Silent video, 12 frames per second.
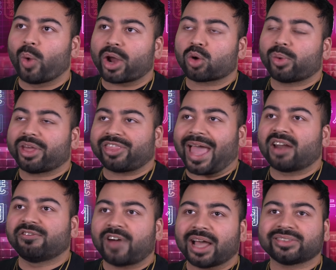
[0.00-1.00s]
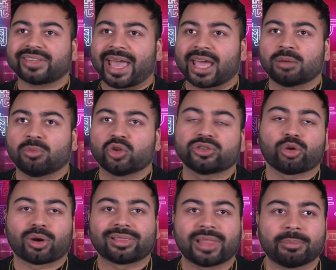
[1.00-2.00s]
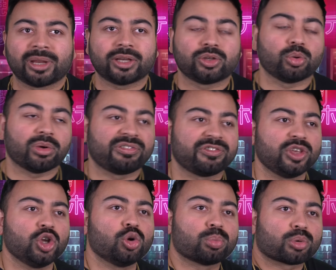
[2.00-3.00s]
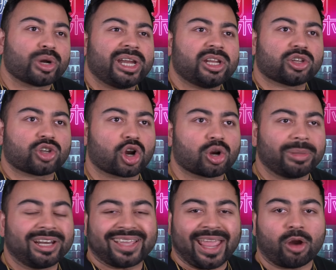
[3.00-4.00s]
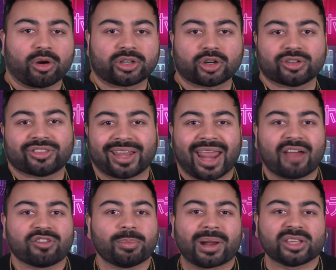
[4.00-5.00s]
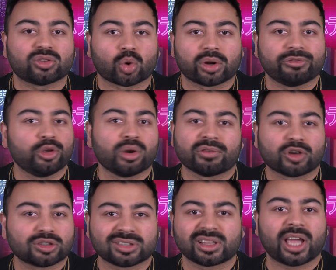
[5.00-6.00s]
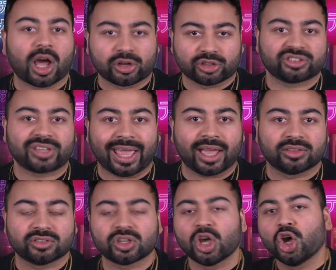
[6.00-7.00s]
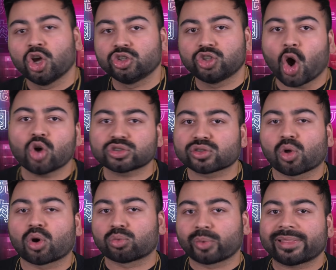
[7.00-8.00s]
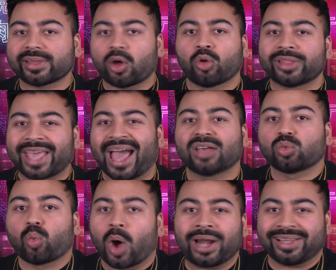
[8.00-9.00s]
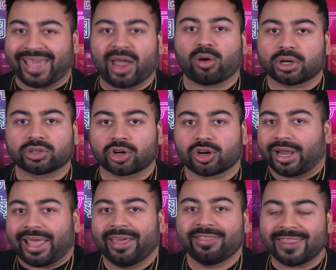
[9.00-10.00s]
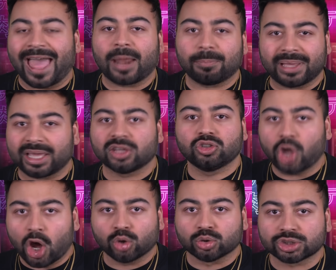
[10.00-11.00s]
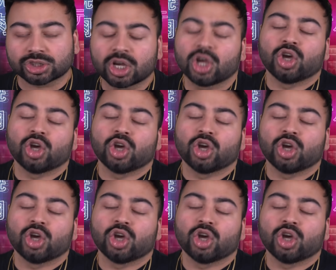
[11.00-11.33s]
Where with advice animals, you are limited to a few predetermined characters that everybody sort of universally understands, Doge lore really only has one character, in that being Doge.